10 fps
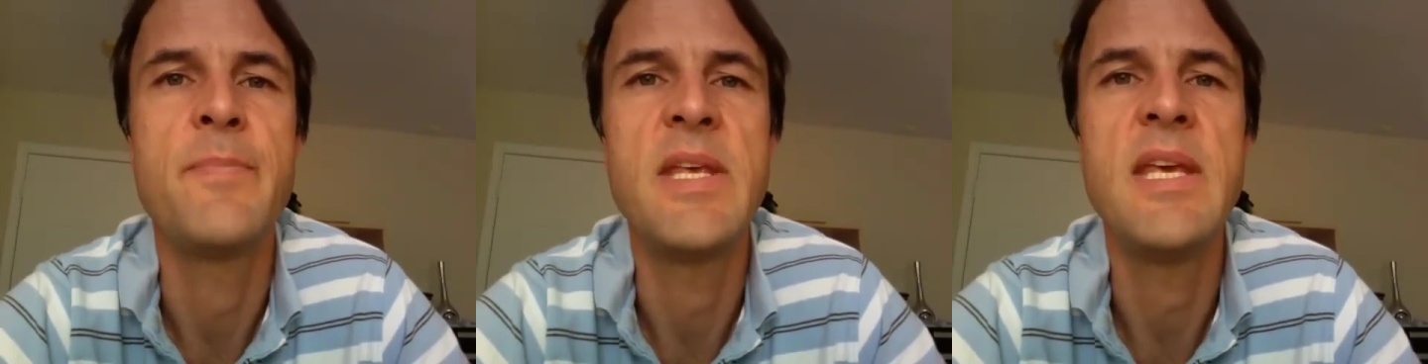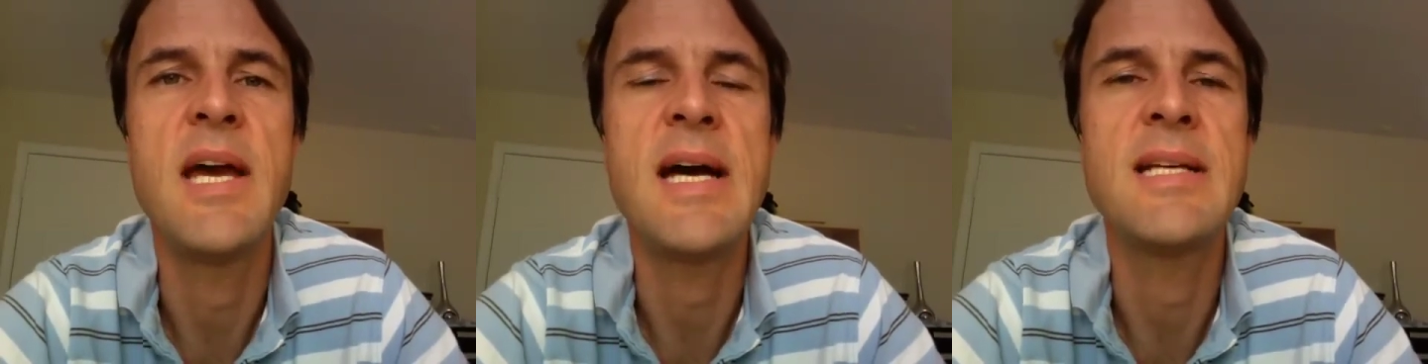
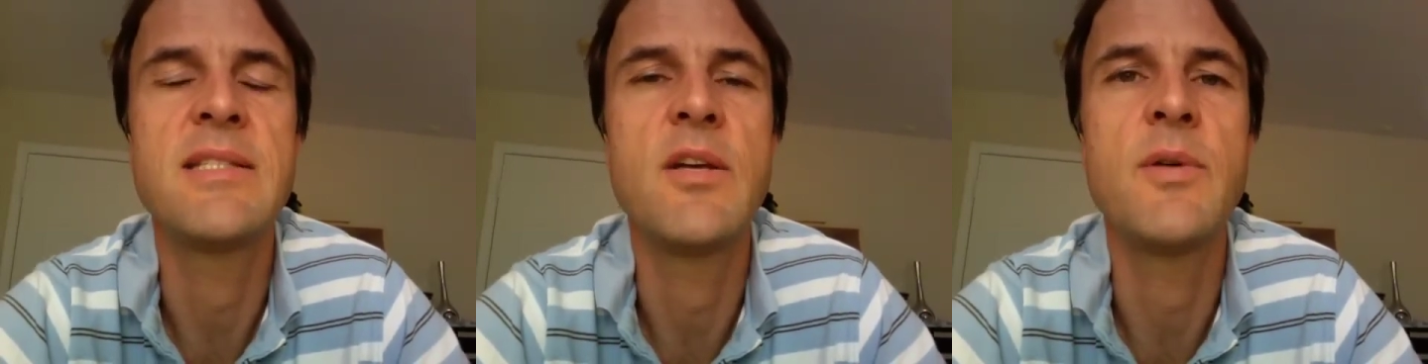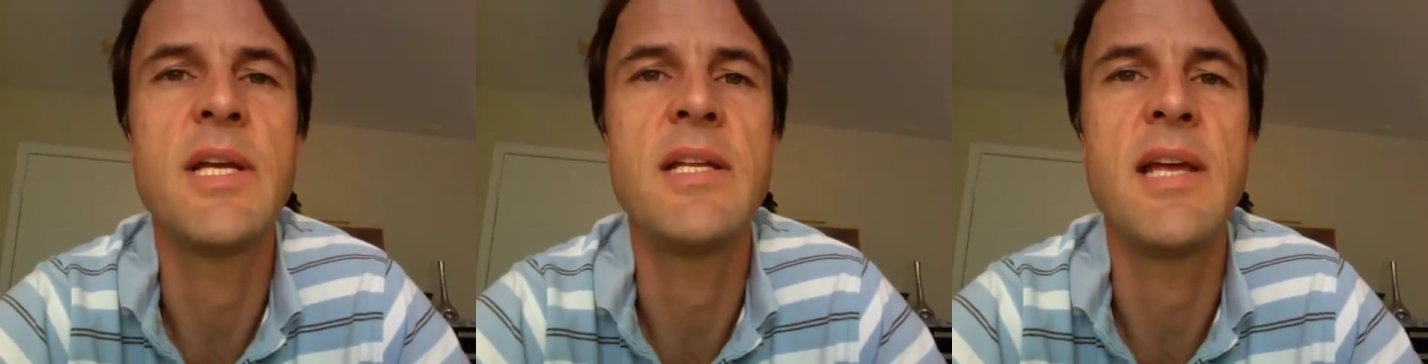He has
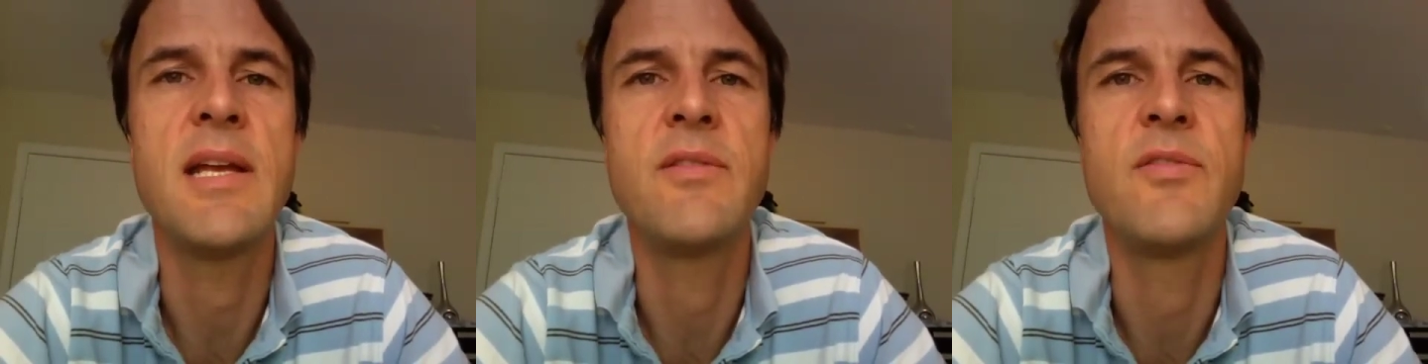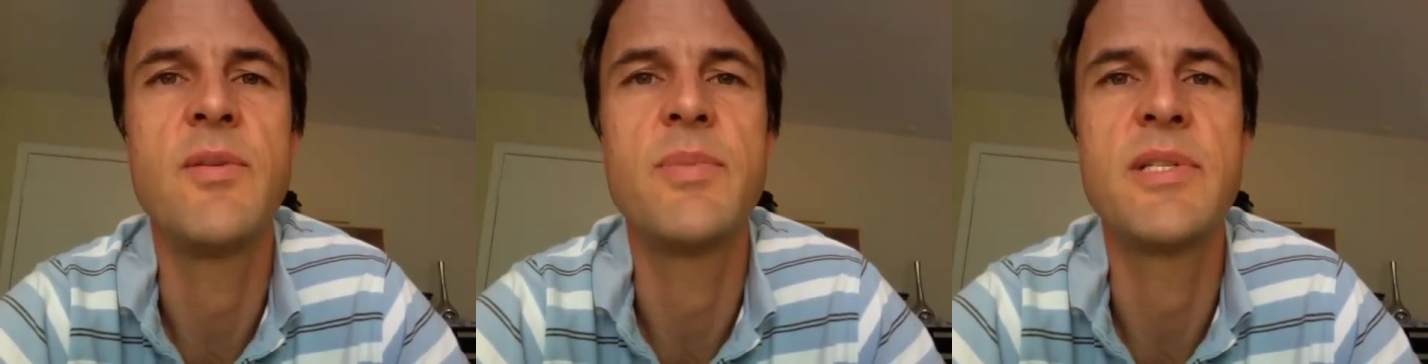donated
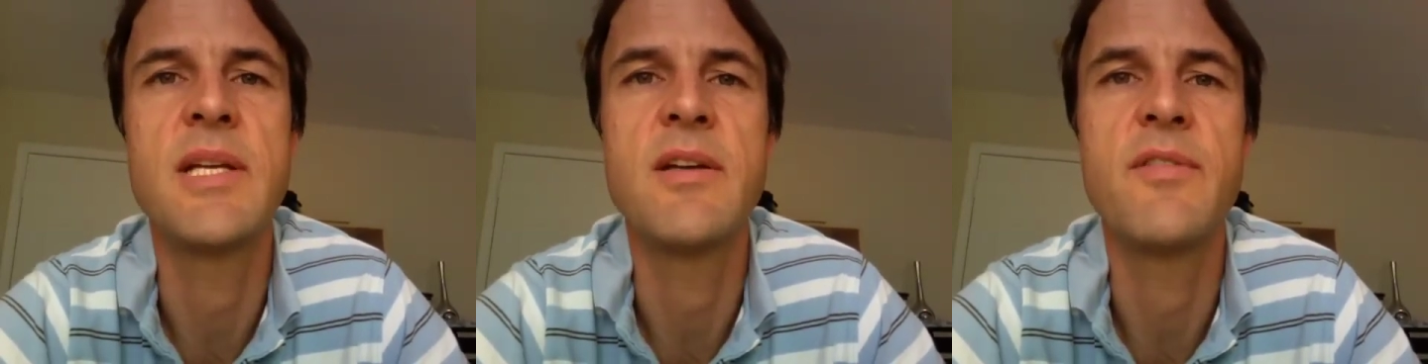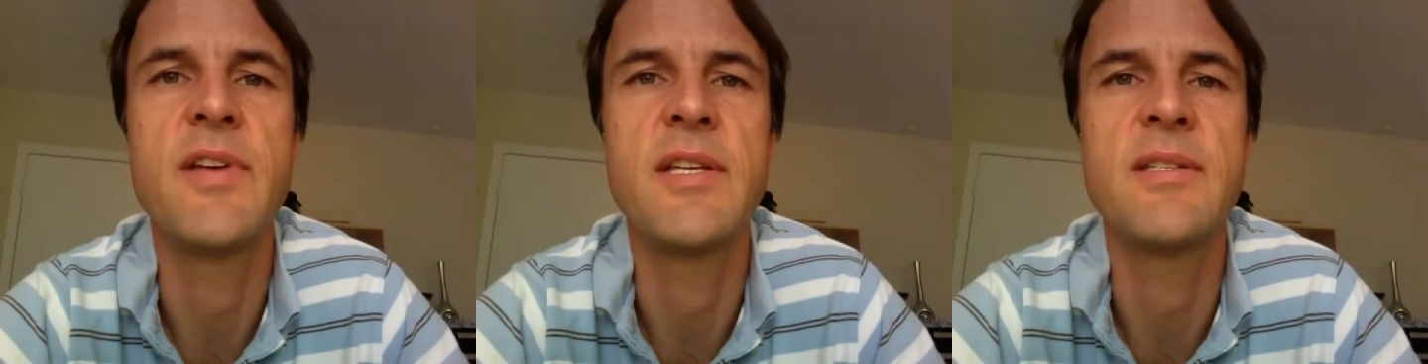83%
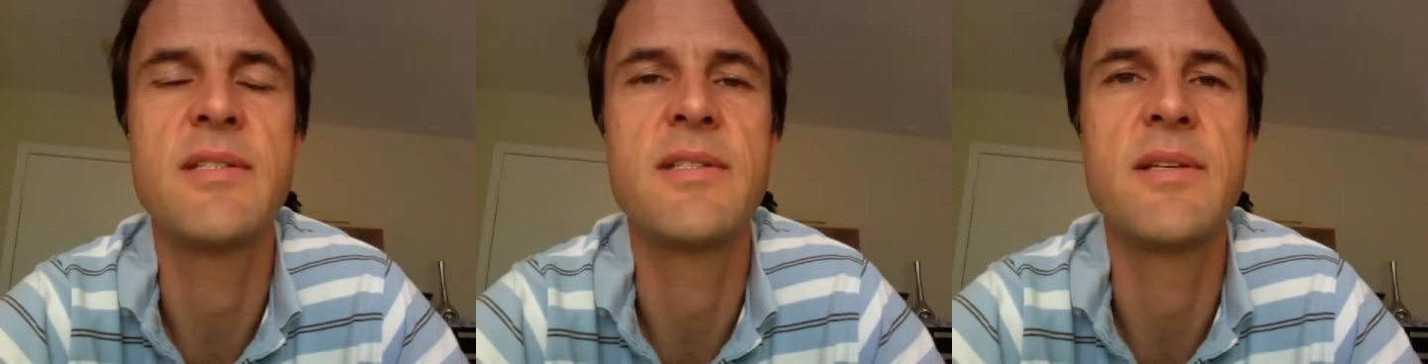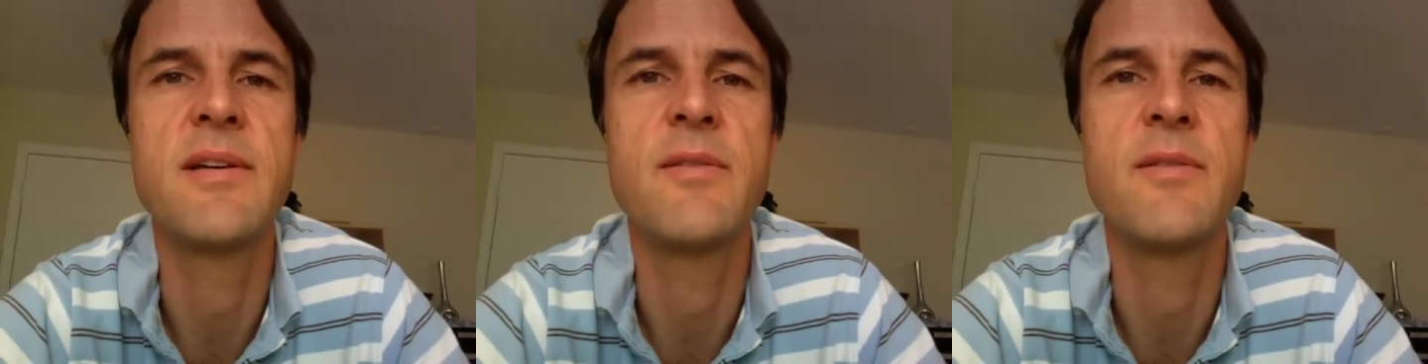of his